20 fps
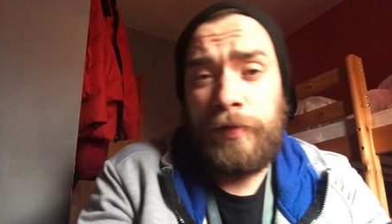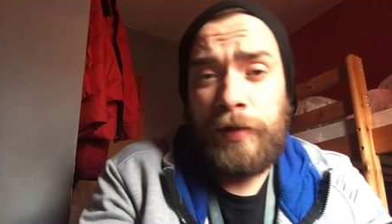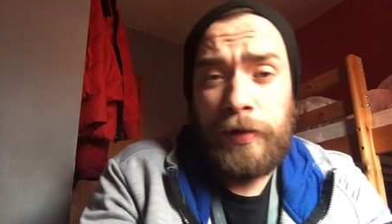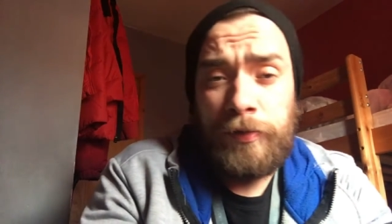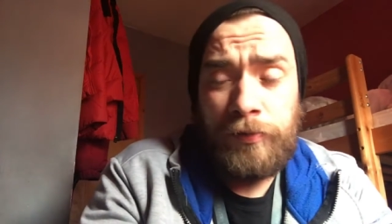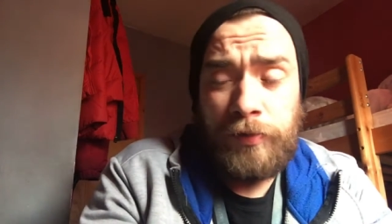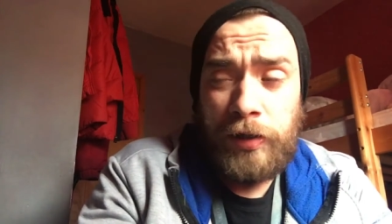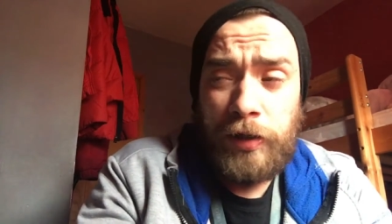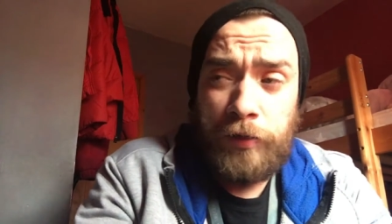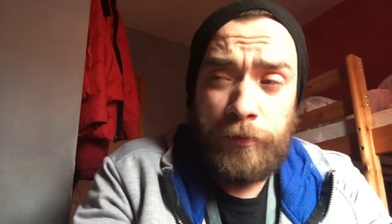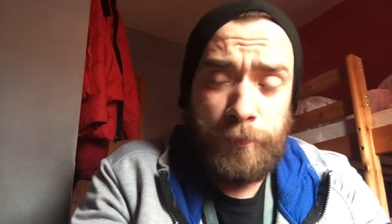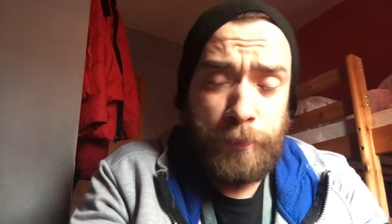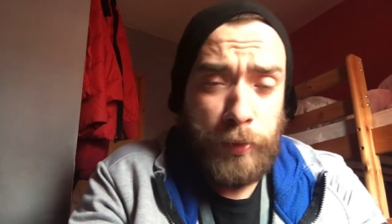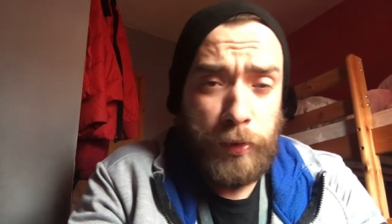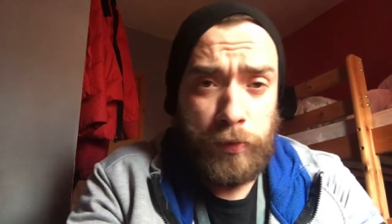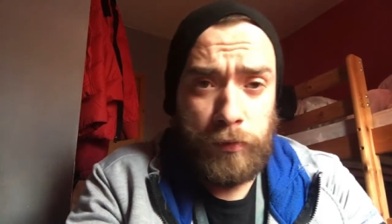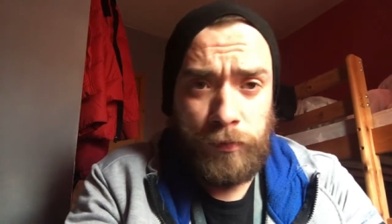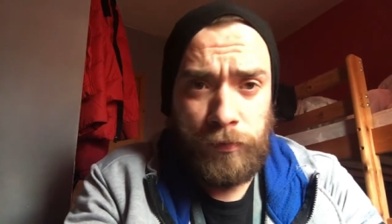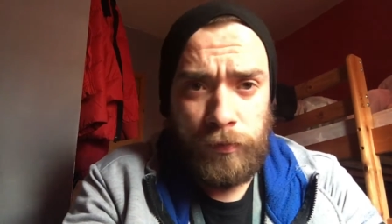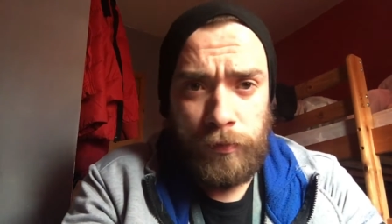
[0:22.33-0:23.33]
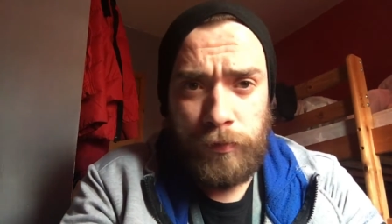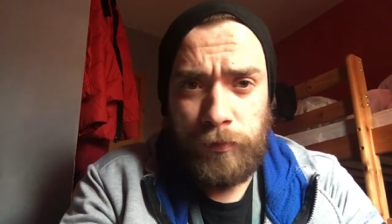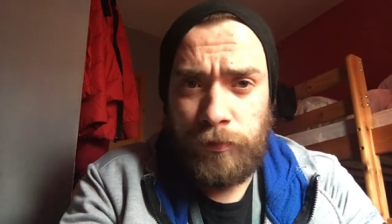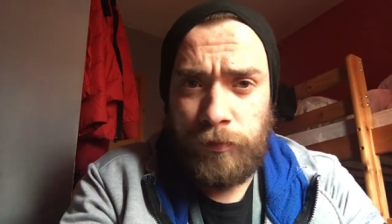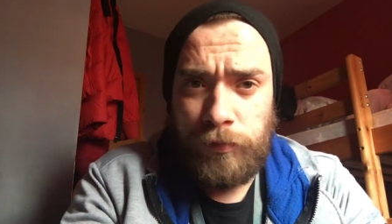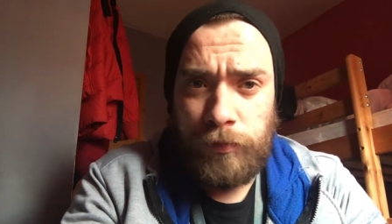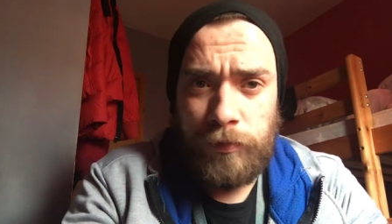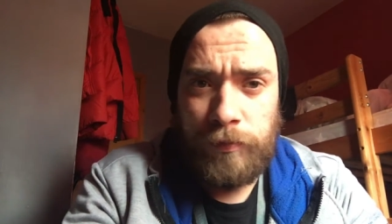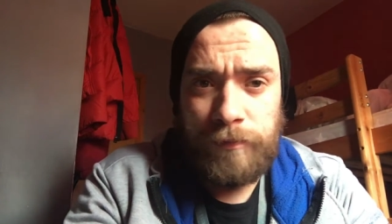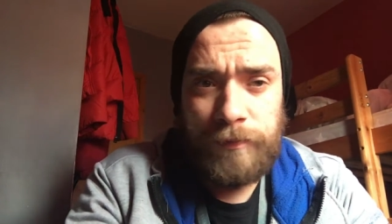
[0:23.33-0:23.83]
this is part 2
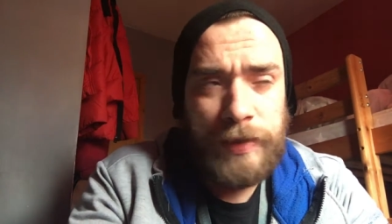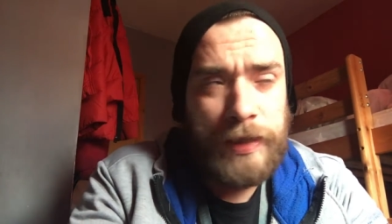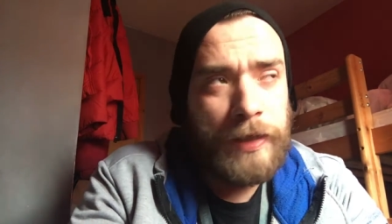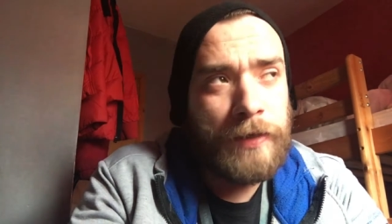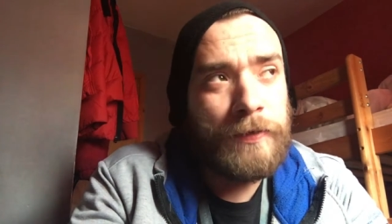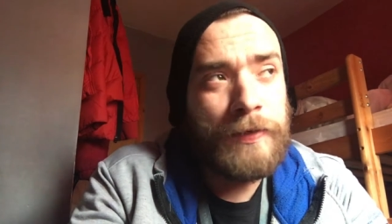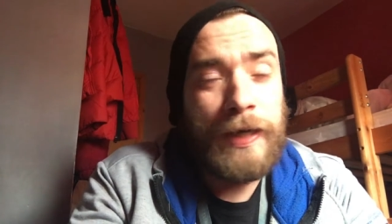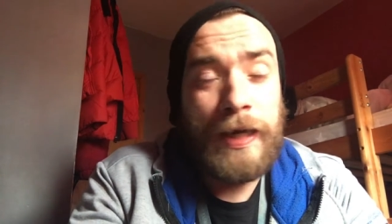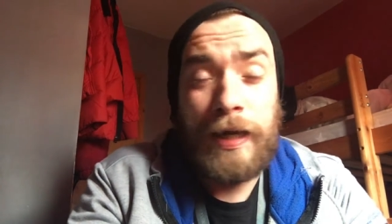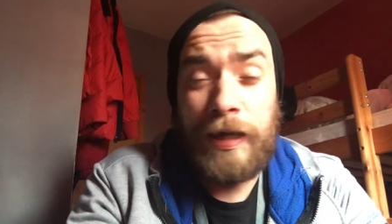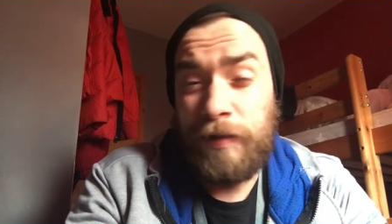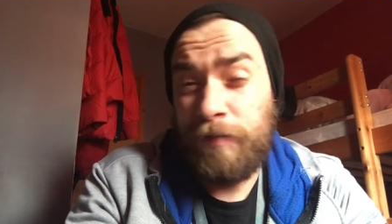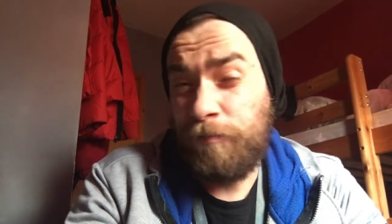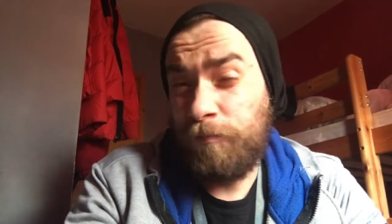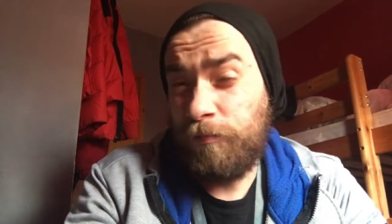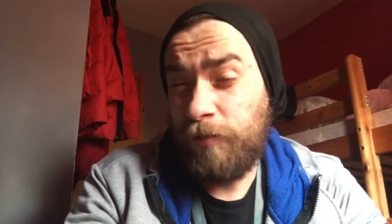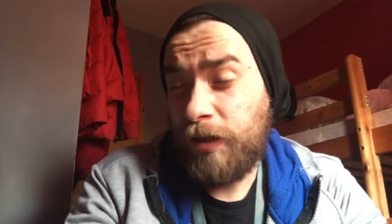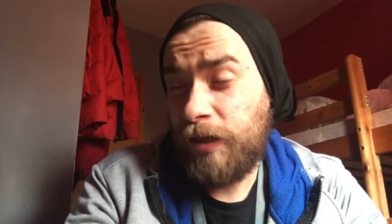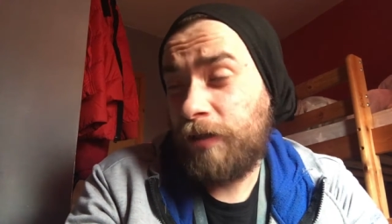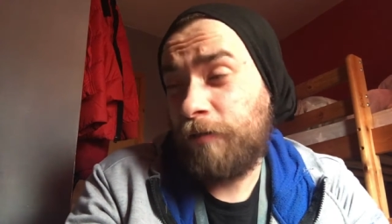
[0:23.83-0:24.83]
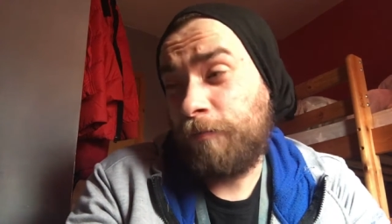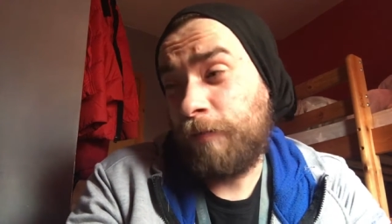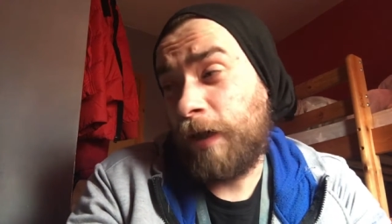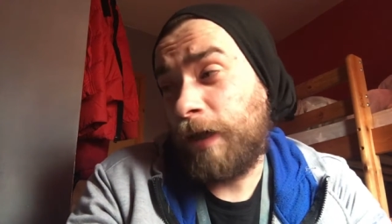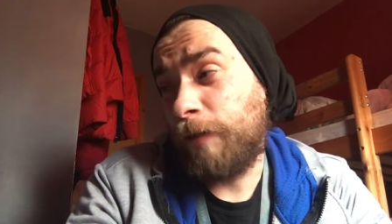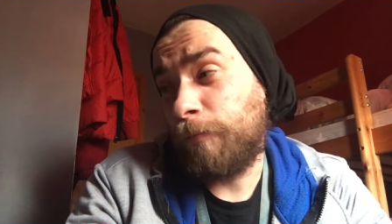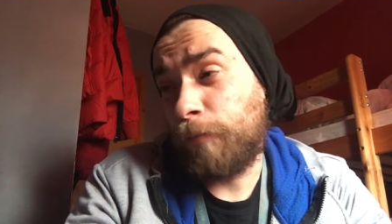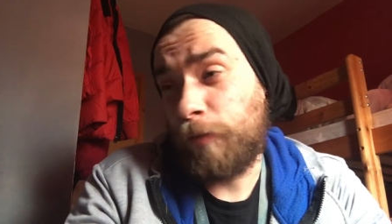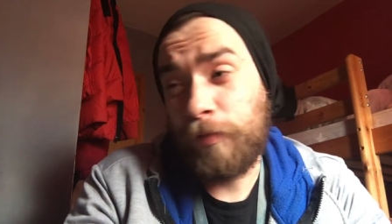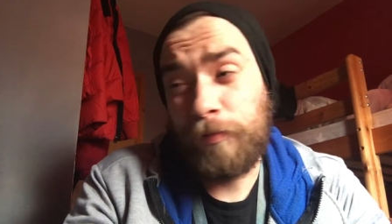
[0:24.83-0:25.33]
to the video that I really
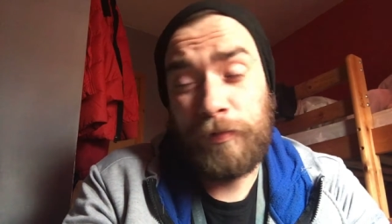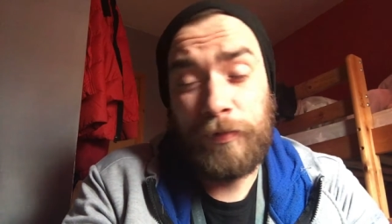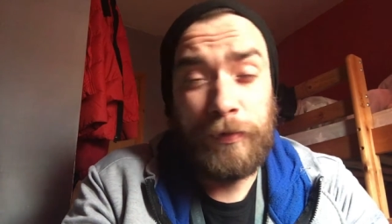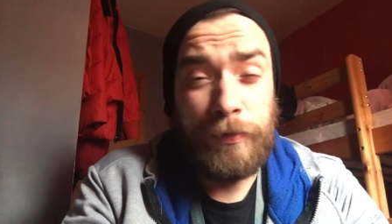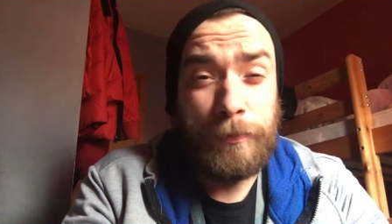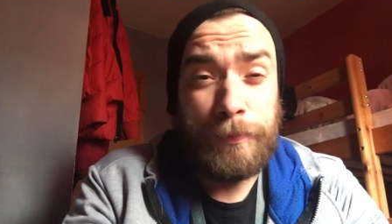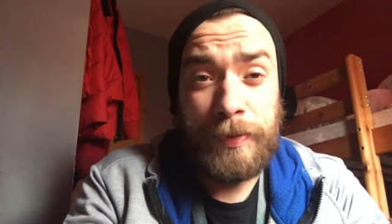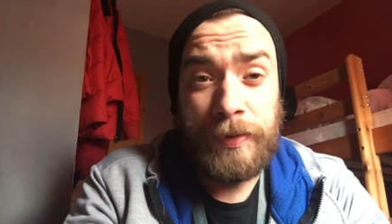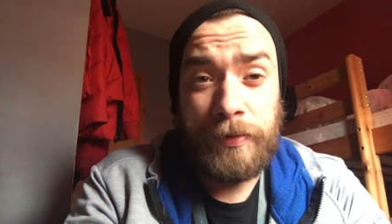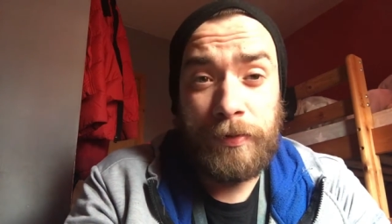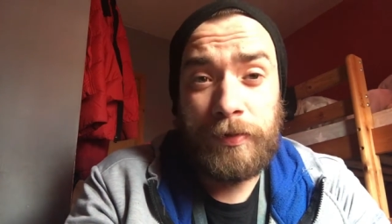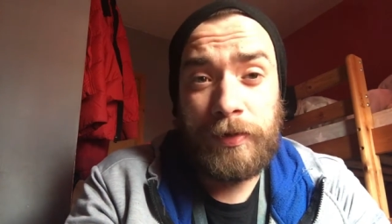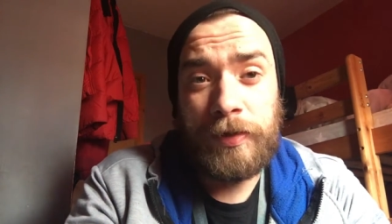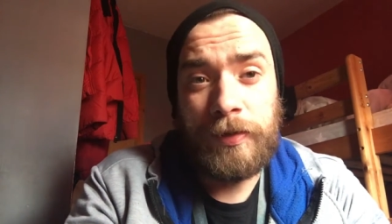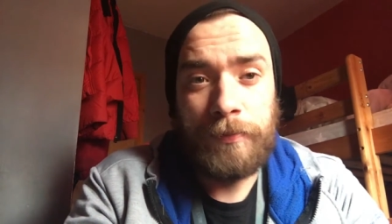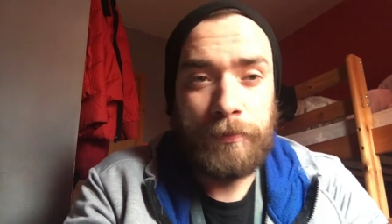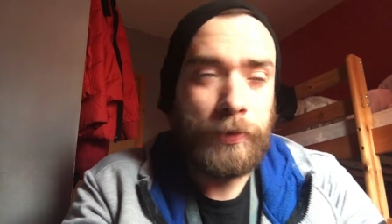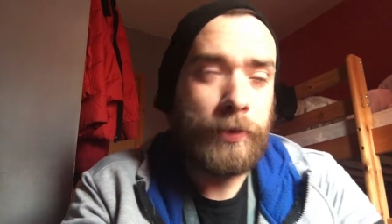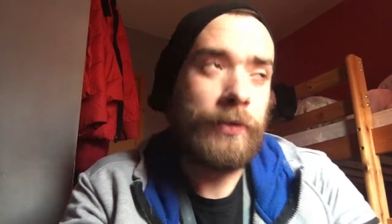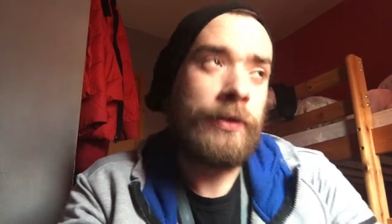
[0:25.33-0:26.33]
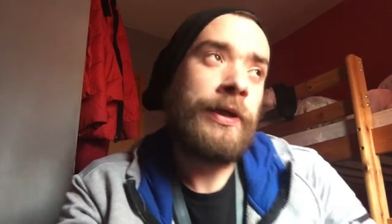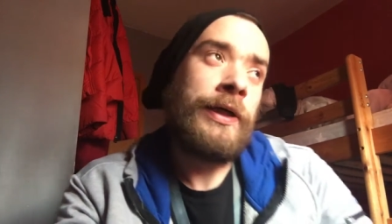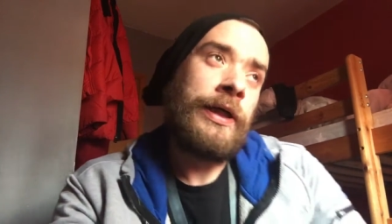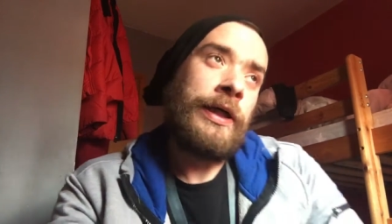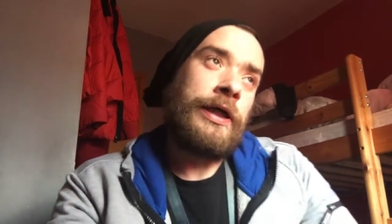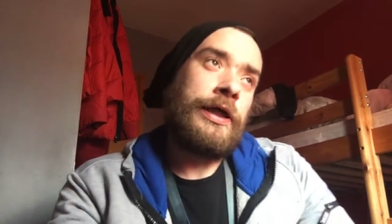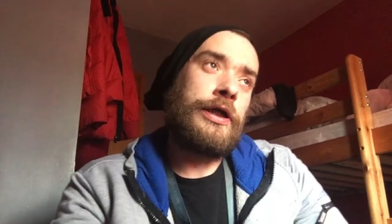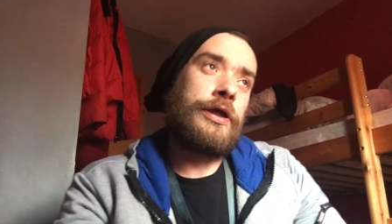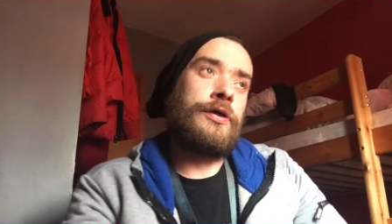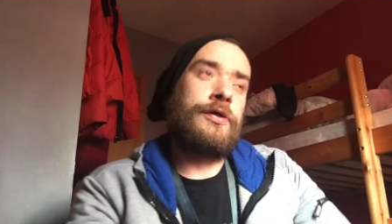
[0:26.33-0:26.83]
wanted to do a bit longer, but
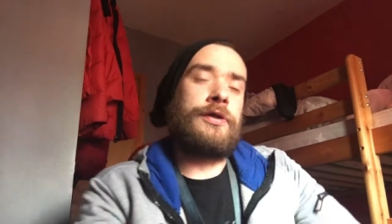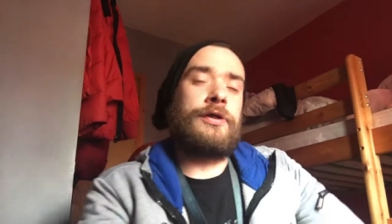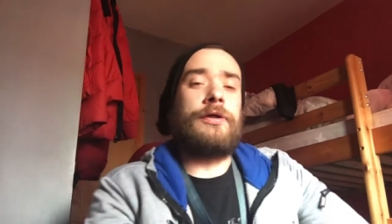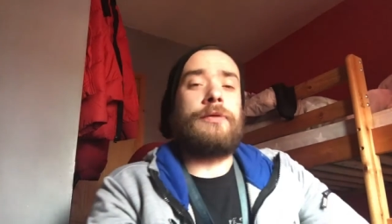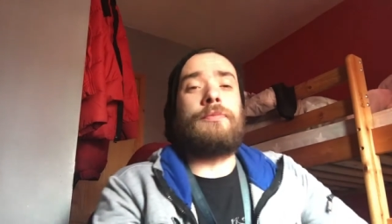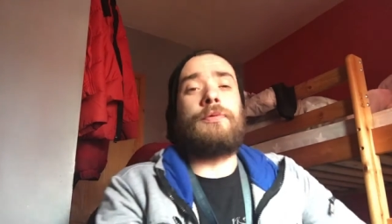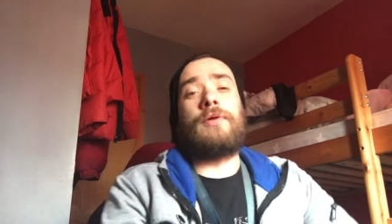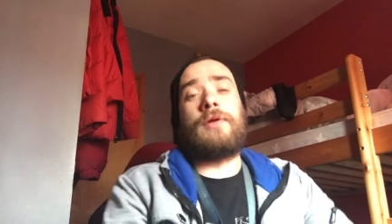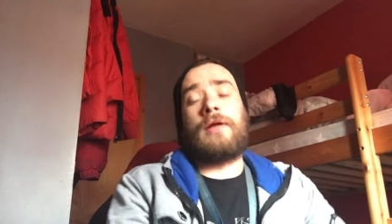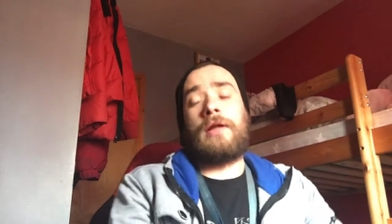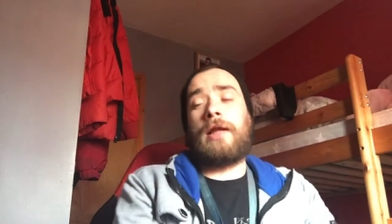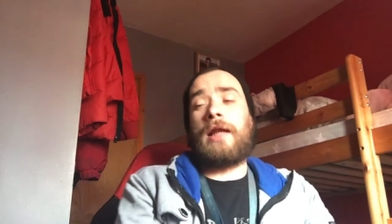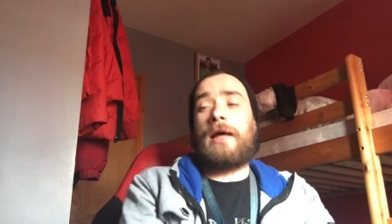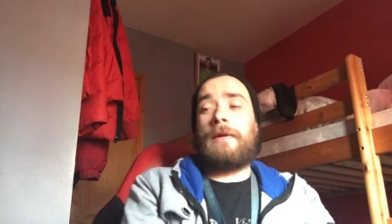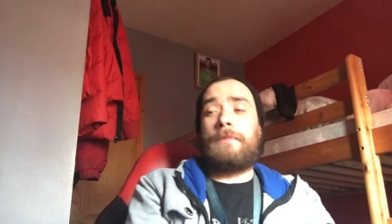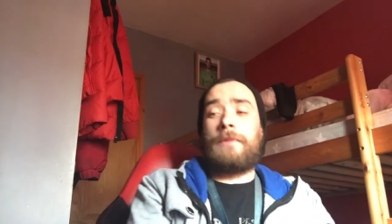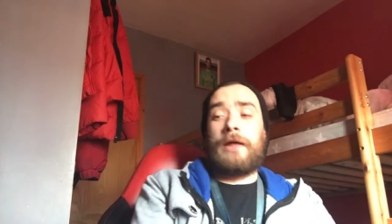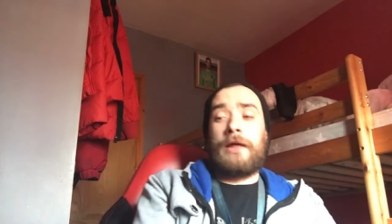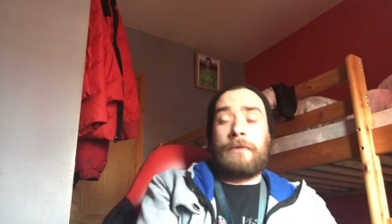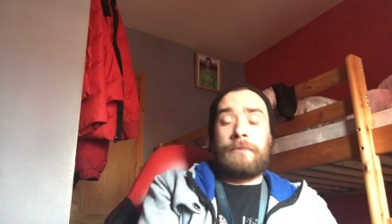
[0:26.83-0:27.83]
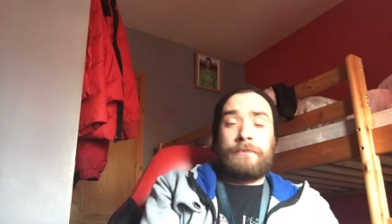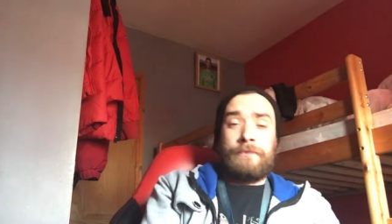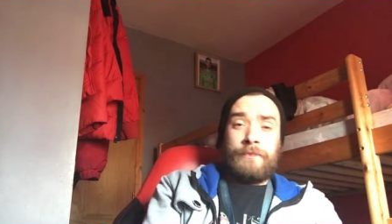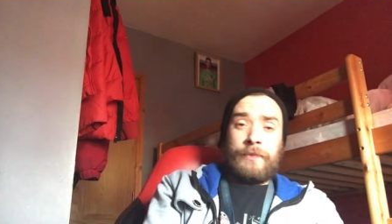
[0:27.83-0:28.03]
YouTube wouldn't let me.